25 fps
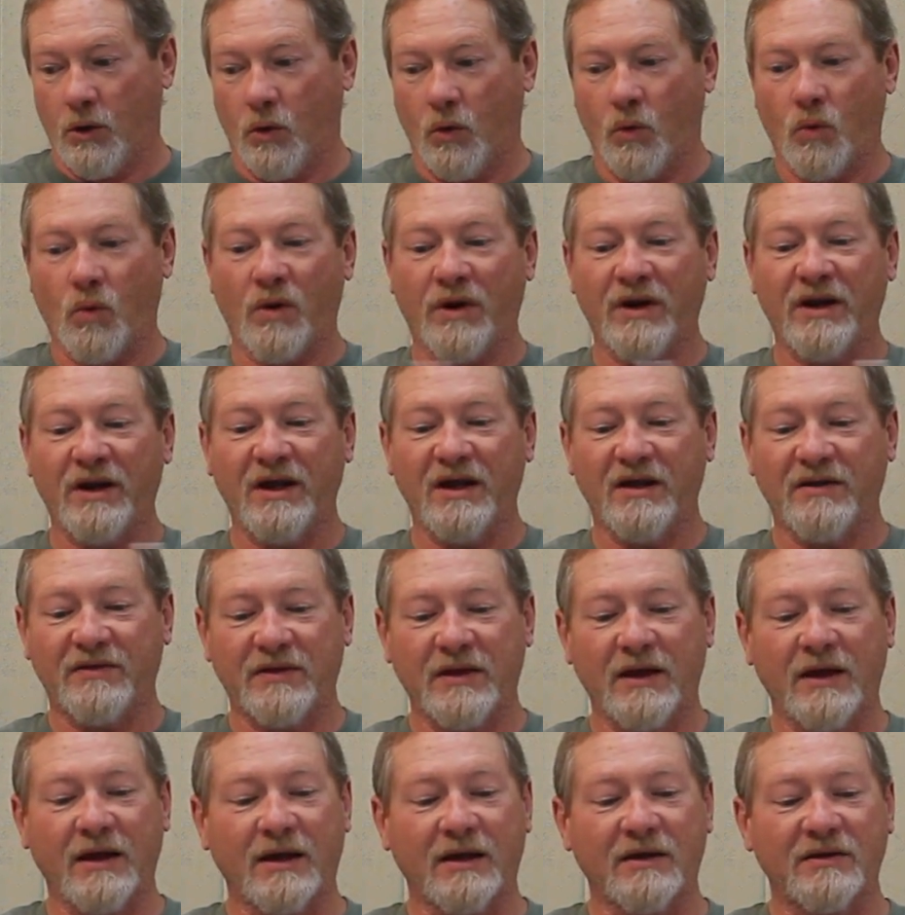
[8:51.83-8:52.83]
What do you
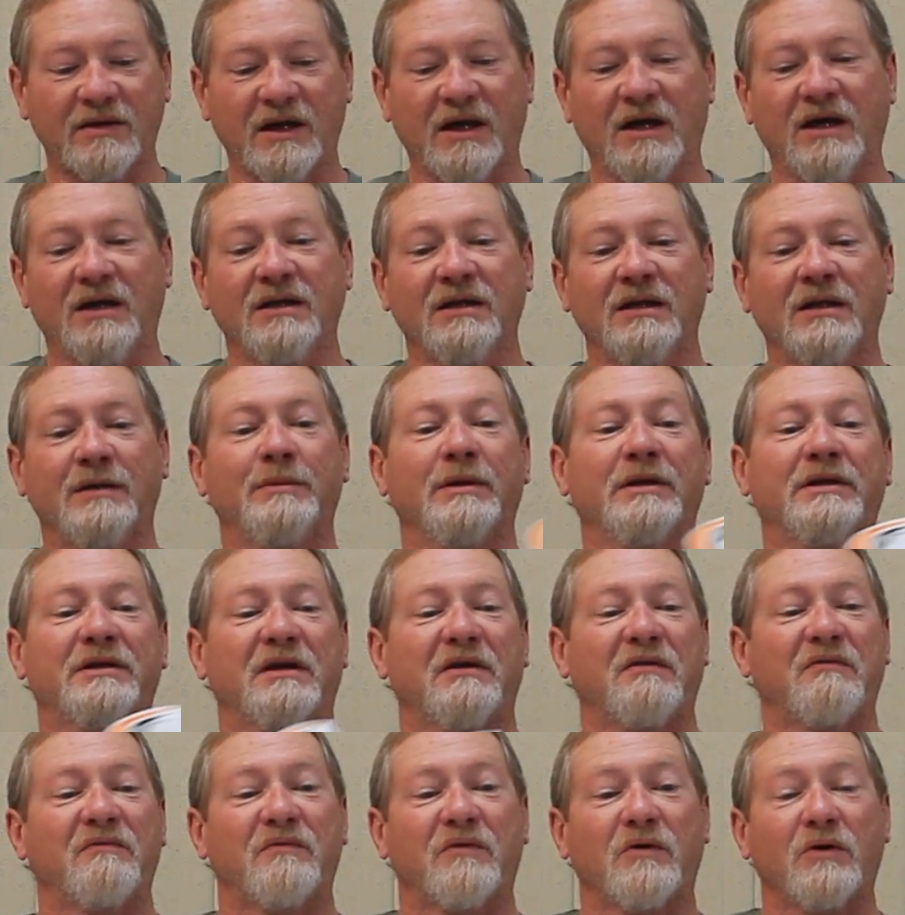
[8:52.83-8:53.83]
think of the unlimited
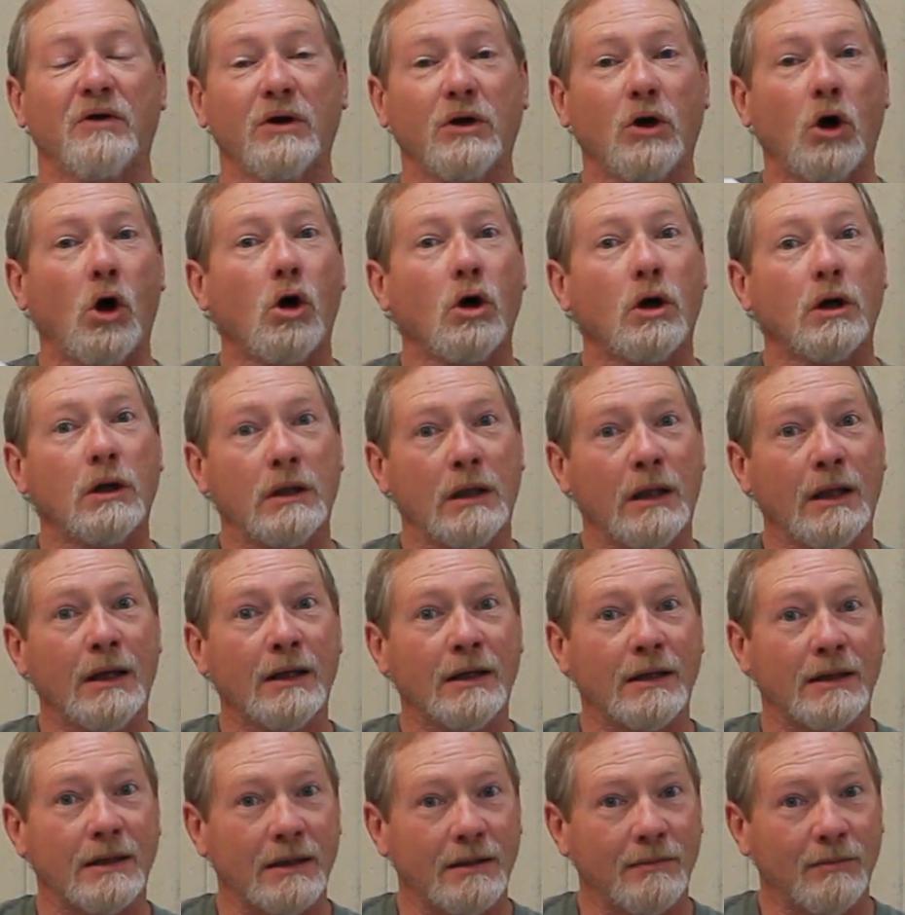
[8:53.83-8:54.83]
vertical
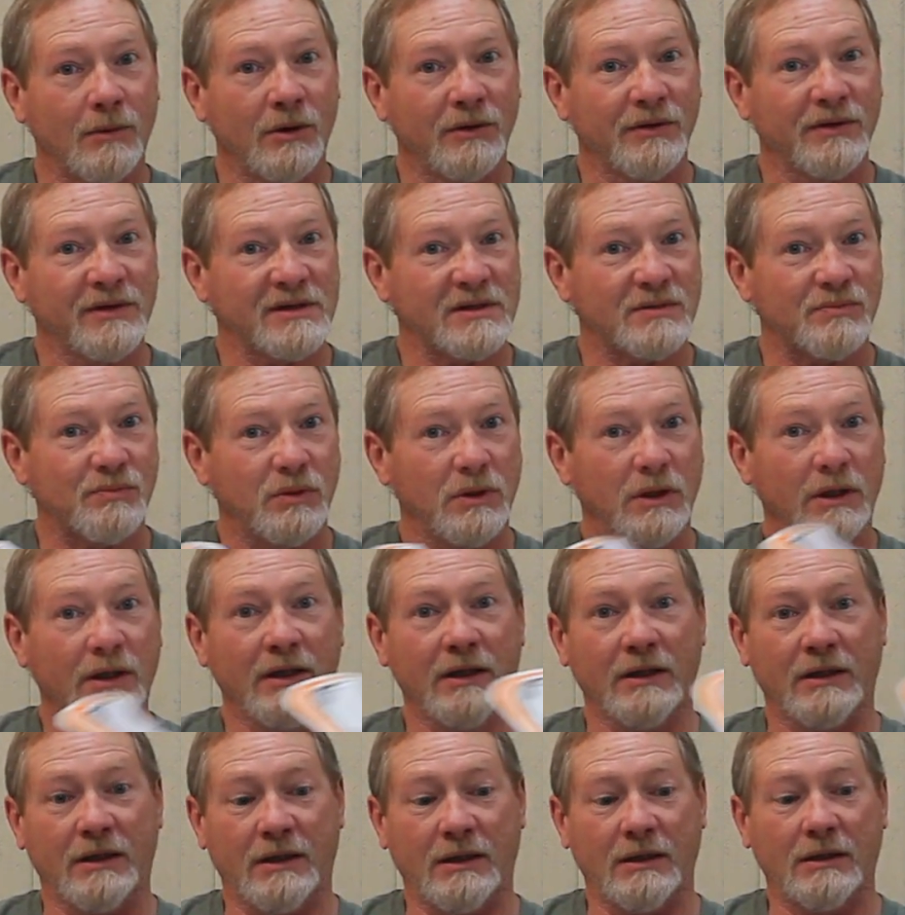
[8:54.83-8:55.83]
climb on this
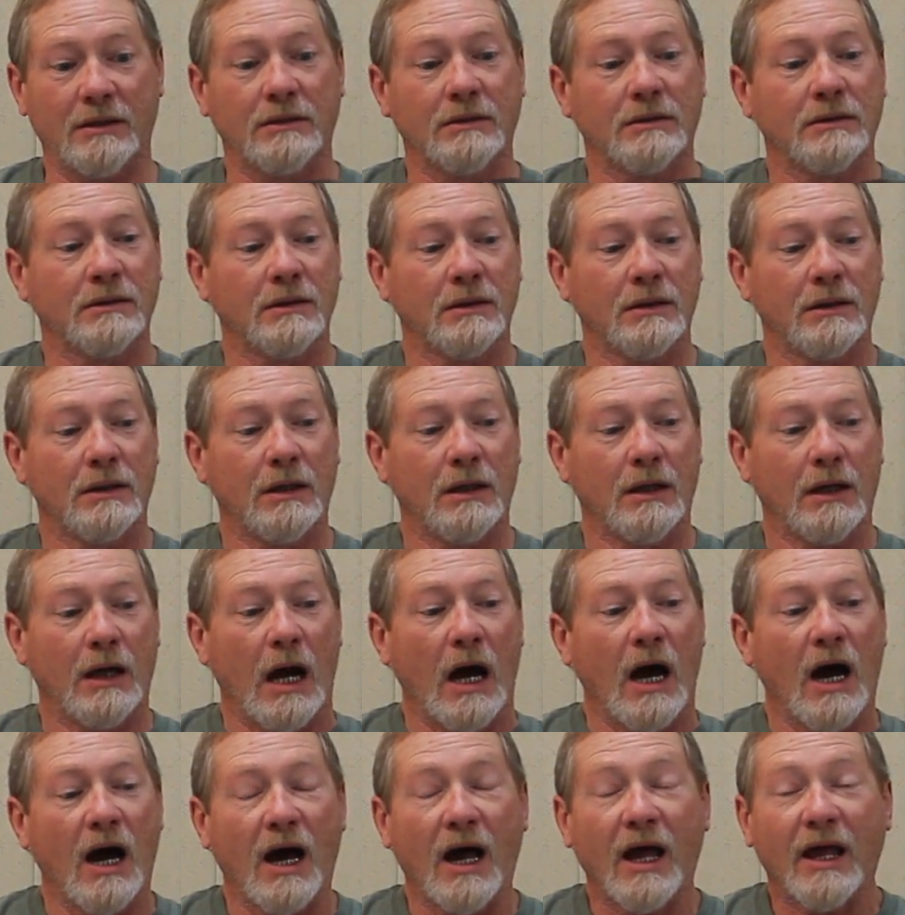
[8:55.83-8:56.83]
plane now?
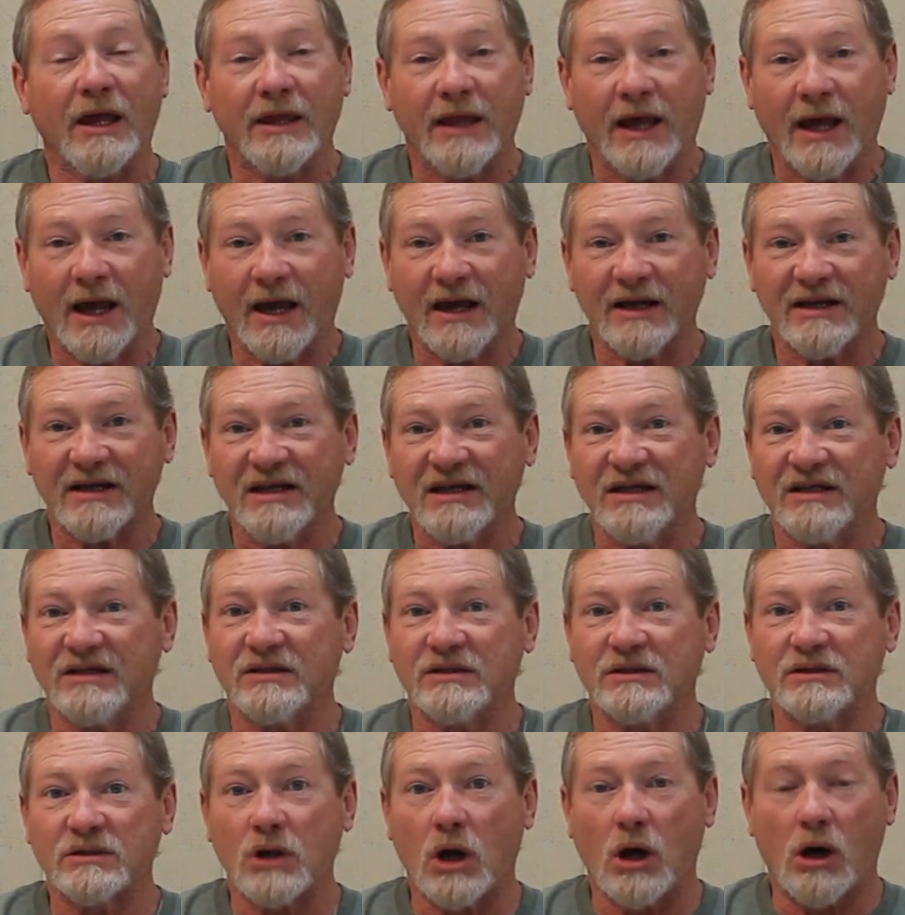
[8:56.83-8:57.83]
That
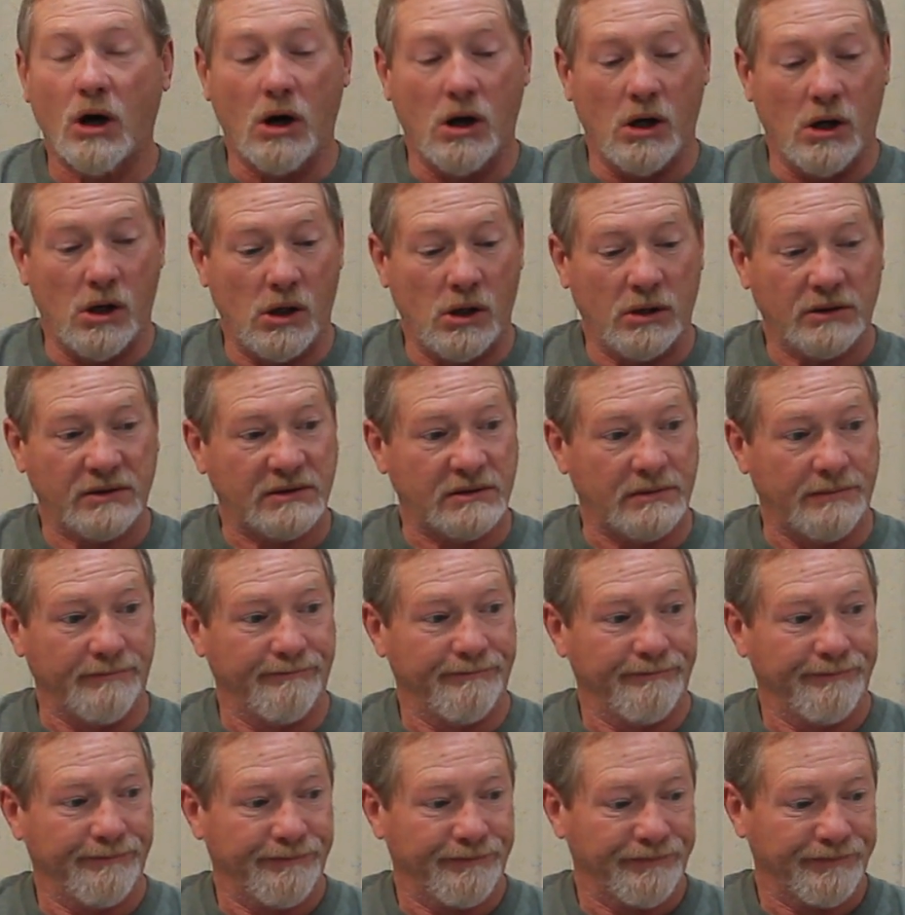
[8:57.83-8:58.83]
is awesome.
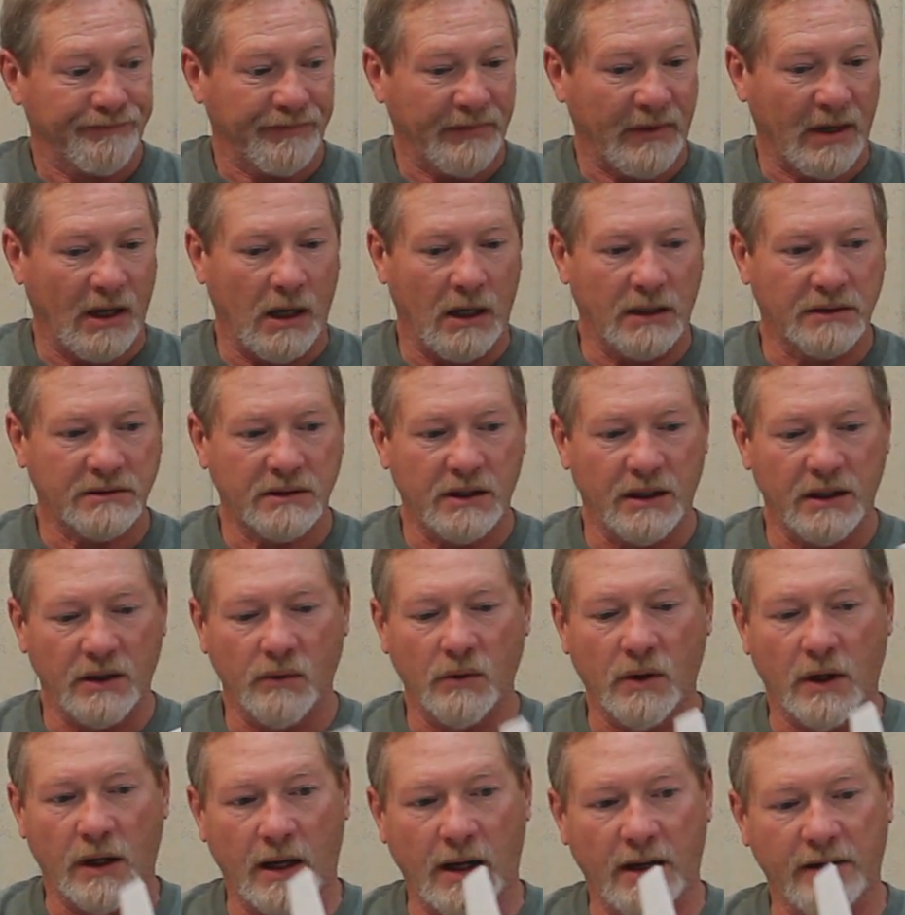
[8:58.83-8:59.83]
I'll tell you
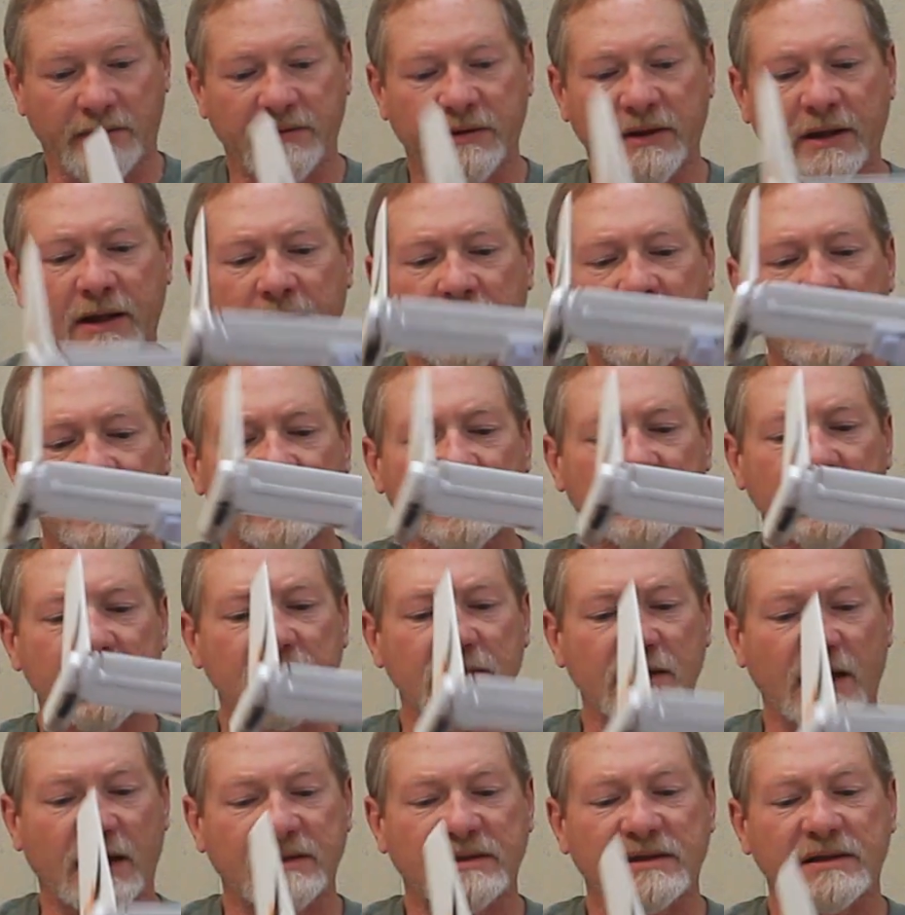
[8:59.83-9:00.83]
what, I think that the,
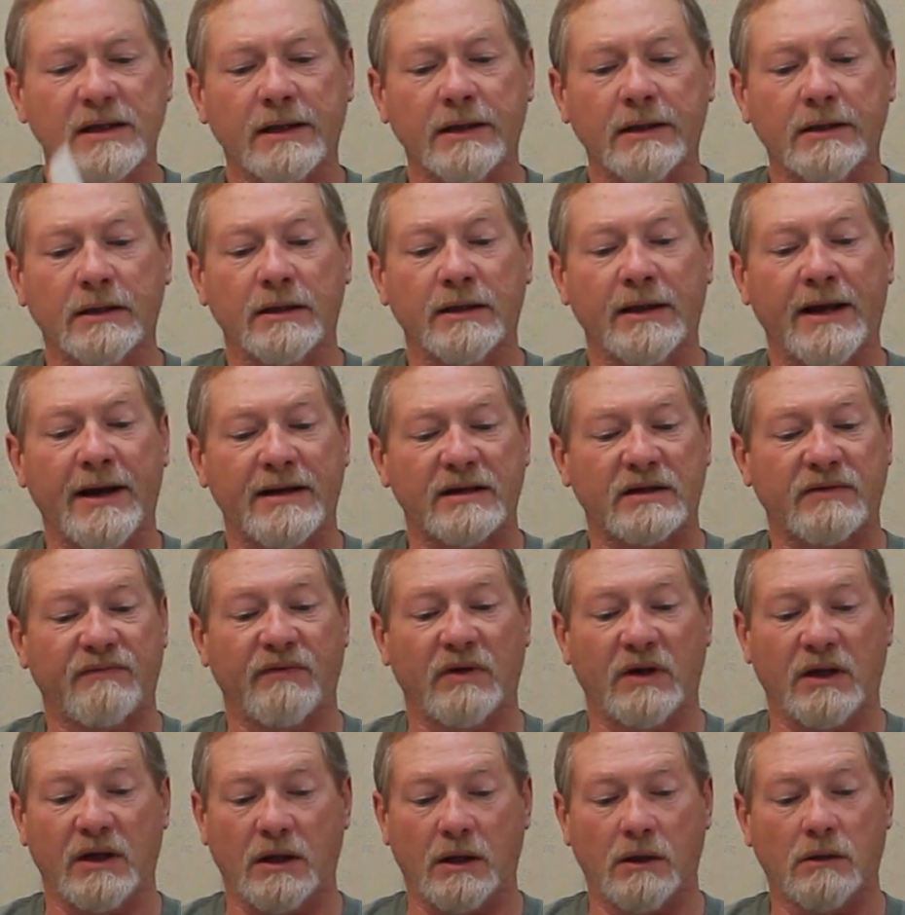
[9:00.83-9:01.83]
I said it in the last
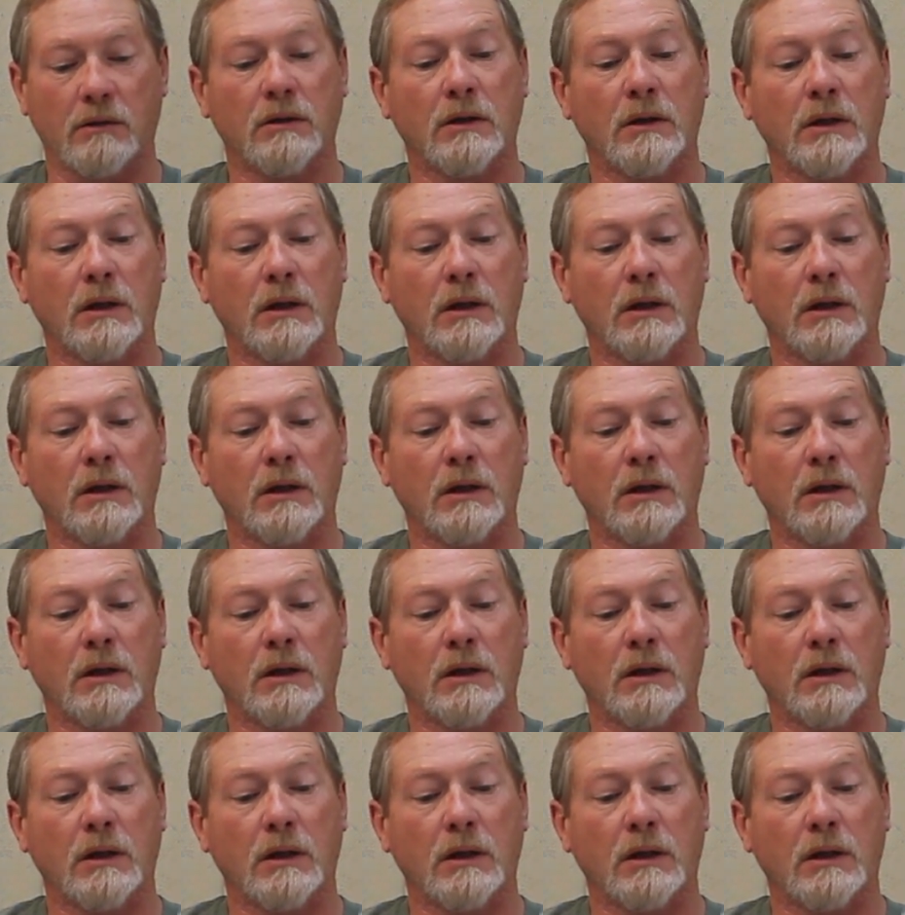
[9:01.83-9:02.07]
video,